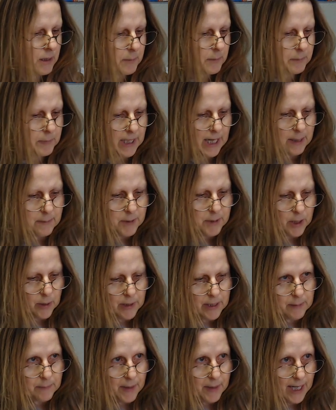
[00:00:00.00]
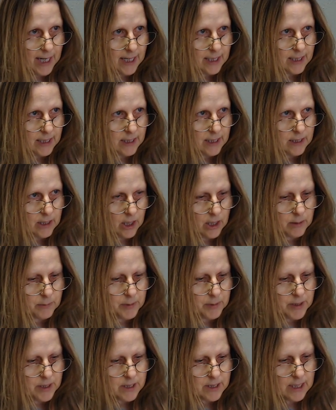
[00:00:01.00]
But I'm going back, in our
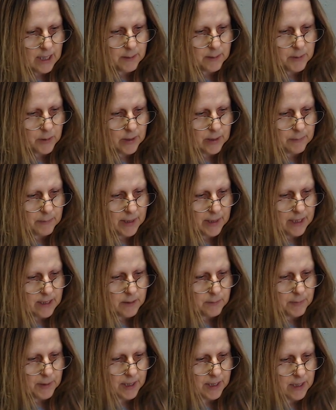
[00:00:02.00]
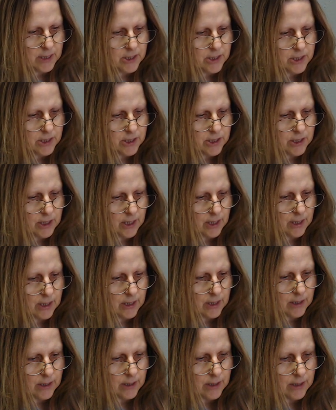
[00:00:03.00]
books, I'm going back to page uh,
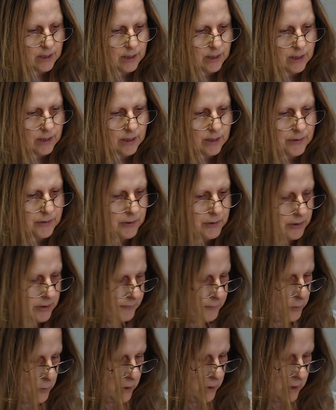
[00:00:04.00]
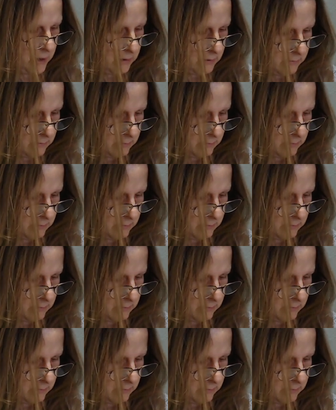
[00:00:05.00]
34